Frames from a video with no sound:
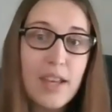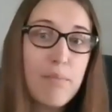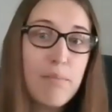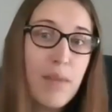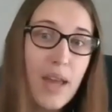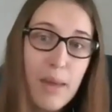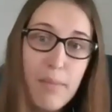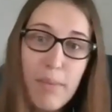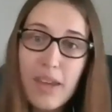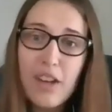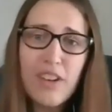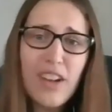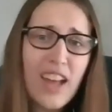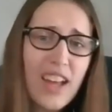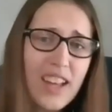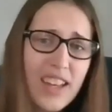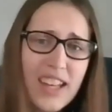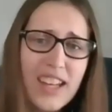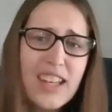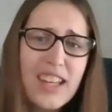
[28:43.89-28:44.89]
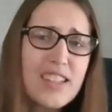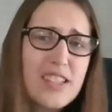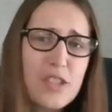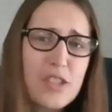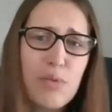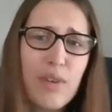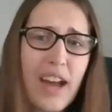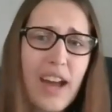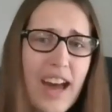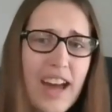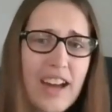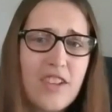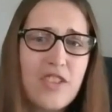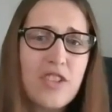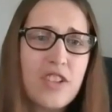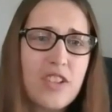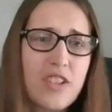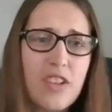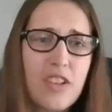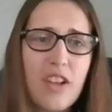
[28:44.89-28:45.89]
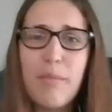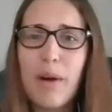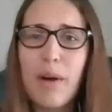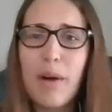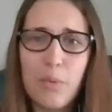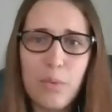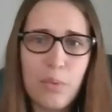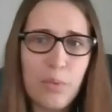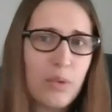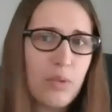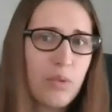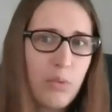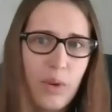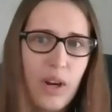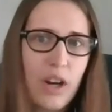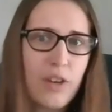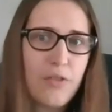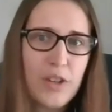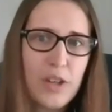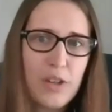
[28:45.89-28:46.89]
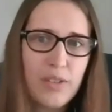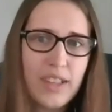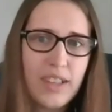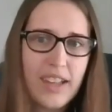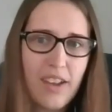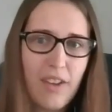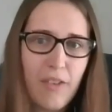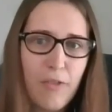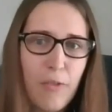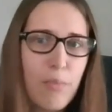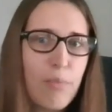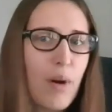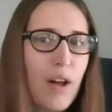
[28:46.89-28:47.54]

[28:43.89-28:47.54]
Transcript: And maybe you're not getting this reaction about wherever you live,